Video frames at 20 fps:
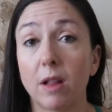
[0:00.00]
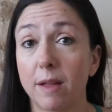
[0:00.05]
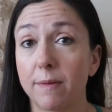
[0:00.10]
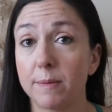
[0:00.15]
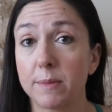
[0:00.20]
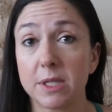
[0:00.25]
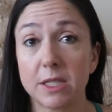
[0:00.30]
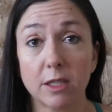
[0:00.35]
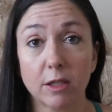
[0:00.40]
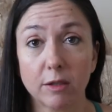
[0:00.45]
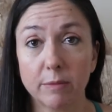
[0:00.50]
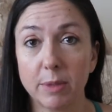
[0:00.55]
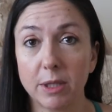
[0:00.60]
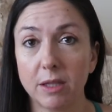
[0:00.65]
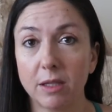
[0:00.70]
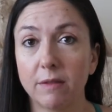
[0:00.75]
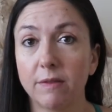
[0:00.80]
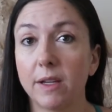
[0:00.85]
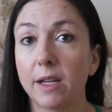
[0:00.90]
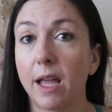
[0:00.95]
I've still been
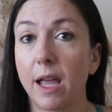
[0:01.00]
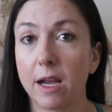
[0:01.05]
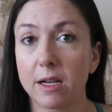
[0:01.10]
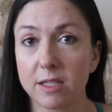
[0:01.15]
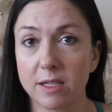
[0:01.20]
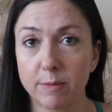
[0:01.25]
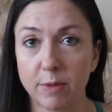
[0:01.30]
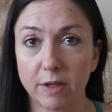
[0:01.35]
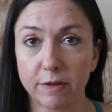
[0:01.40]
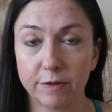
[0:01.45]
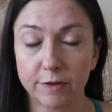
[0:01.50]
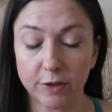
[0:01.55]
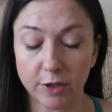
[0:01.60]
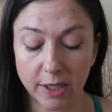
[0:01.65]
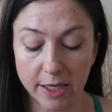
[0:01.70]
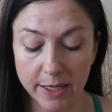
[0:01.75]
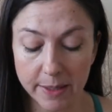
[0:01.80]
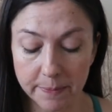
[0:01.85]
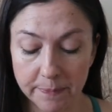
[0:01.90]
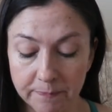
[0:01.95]
living eczema
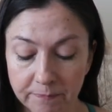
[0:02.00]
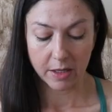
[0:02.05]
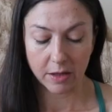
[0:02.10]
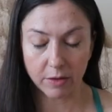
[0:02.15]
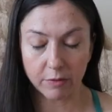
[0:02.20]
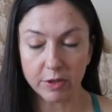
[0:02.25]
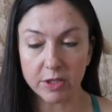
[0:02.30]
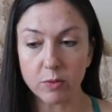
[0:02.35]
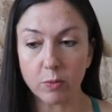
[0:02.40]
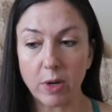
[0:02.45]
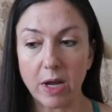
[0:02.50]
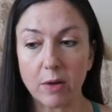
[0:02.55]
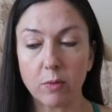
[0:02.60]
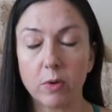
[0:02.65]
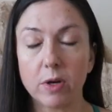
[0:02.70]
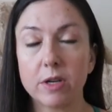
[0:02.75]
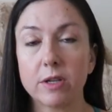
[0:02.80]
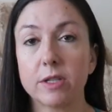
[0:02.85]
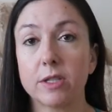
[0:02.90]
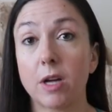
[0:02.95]
free. The reason why I
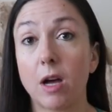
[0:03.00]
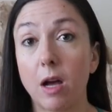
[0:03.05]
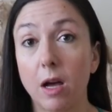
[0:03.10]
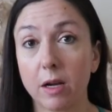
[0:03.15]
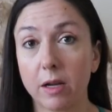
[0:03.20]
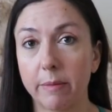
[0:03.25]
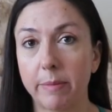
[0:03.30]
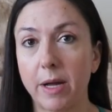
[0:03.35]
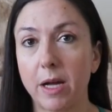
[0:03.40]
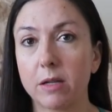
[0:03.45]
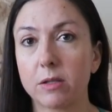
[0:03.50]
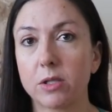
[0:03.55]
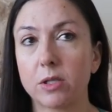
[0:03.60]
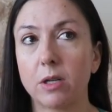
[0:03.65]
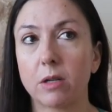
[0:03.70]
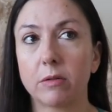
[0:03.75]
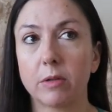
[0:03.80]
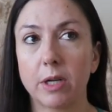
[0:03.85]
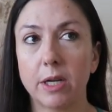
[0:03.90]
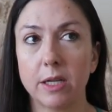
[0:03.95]
wanted to talk about
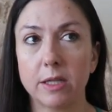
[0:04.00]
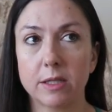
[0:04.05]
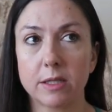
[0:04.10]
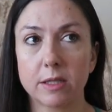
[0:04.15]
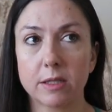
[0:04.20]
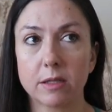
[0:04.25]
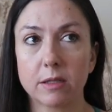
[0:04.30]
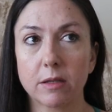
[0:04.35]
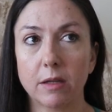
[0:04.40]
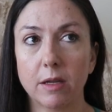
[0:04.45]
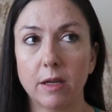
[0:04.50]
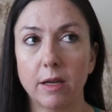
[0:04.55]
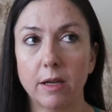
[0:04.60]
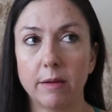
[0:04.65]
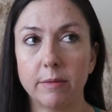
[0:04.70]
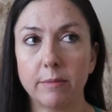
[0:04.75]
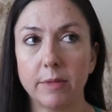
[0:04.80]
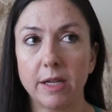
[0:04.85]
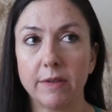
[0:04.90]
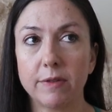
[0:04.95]
steroids,
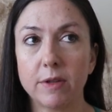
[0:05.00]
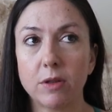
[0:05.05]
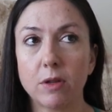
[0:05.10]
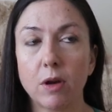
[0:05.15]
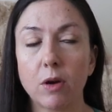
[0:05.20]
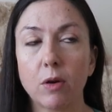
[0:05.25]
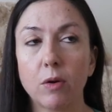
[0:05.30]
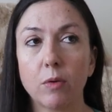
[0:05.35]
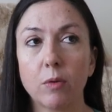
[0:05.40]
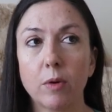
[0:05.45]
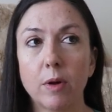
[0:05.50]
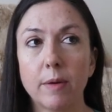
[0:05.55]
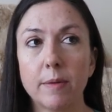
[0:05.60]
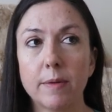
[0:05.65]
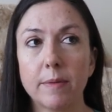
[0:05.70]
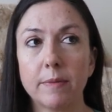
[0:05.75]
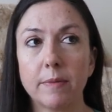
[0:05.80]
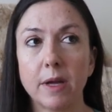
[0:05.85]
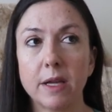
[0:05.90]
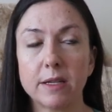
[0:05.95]
um, even though,
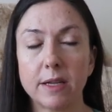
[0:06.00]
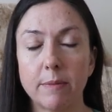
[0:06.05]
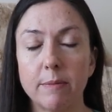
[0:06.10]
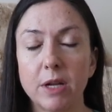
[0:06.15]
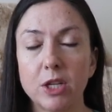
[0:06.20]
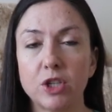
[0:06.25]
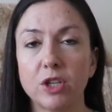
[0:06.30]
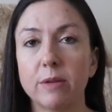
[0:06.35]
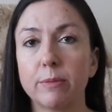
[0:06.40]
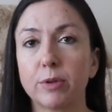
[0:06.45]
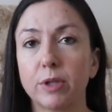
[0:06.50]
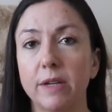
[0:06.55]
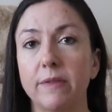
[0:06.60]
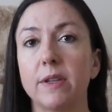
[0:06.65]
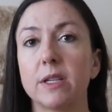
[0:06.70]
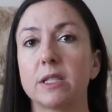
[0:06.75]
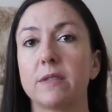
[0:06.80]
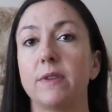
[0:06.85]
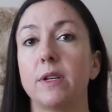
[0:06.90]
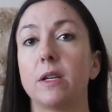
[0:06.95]
as I mentioned in
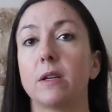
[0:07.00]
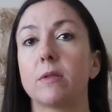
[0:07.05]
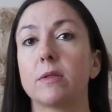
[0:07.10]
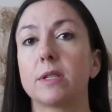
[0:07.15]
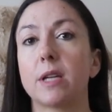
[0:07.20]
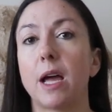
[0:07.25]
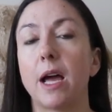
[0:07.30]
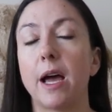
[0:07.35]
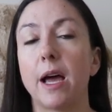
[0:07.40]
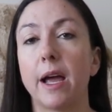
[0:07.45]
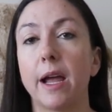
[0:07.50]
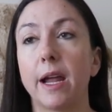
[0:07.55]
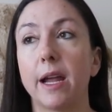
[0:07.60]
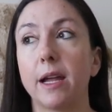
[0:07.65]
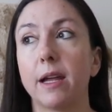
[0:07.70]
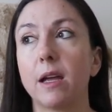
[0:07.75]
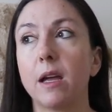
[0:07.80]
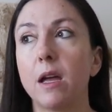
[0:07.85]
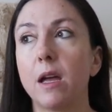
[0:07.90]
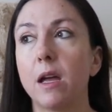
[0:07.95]
previous videos,
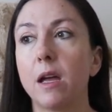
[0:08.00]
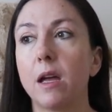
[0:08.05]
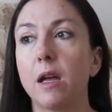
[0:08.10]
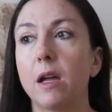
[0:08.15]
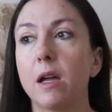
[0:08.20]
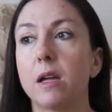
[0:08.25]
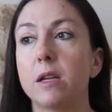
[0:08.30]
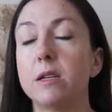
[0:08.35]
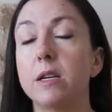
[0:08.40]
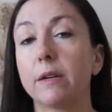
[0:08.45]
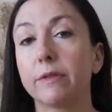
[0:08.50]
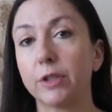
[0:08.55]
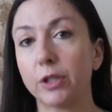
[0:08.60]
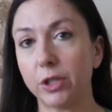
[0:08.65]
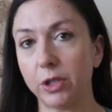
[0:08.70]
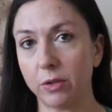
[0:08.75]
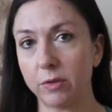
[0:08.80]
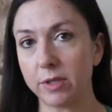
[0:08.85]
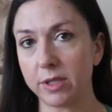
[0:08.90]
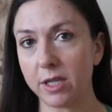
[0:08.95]
I never
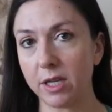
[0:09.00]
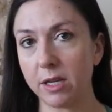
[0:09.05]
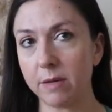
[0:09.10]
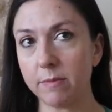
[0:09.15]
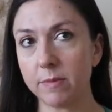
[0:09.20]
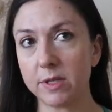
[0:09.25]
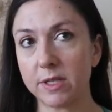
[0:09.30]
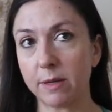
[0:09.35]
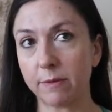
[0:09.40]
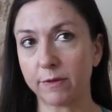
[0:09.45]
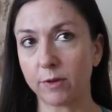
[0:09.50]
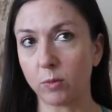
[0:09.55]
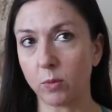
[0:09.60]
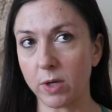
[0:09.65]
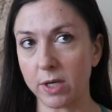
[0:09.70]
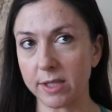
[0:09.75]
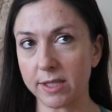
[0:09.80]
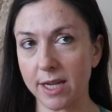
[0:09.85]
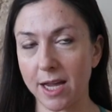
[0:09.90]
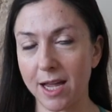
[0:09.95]
used them except for
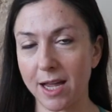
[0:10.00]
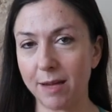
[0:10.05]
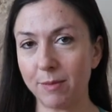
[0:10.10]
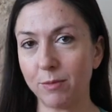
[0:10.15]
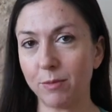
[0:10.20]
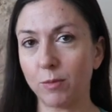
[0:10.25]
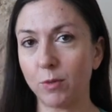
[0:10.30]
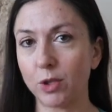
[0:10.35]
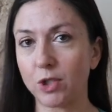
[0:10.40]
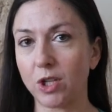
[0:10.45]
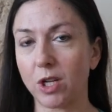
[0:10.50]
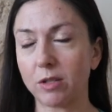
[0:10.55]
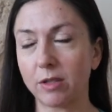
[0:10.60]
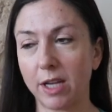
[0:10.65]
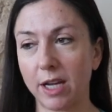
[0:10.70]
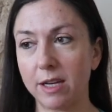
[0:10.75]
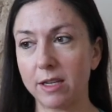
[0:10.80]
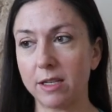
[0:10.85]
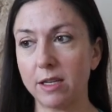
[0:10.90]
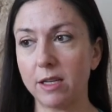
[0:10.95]
one time, which I'll
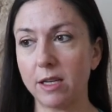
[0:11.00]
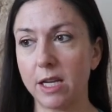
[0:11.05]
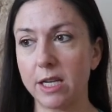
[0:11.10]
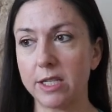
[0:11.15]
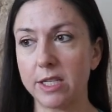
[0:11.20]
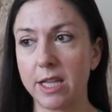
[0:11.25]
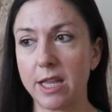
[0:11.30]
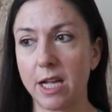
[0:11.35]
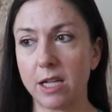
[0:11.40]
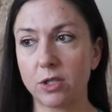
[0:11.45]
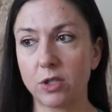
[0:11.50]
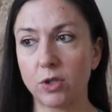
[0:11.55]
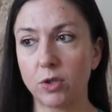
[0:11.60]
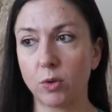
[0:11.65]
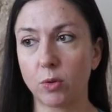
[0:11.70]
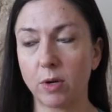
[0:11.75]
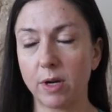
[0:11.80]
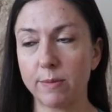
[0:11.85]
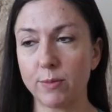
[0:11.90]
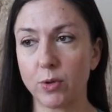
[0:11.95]
get into that
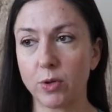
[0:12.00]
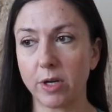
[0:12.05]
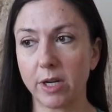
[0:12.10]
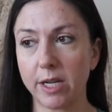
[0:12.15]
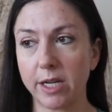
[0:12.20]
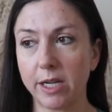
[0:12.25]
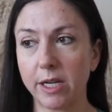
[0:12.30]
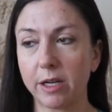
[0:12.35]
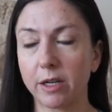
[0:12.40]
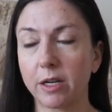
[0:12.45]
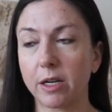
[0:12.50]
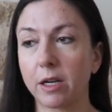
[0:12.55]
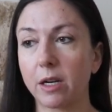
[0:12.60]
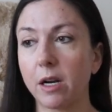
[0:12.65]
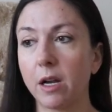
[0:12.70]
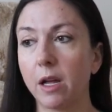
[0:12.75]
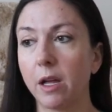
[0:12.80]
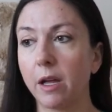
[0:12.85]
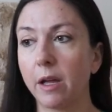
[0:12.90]
story more here,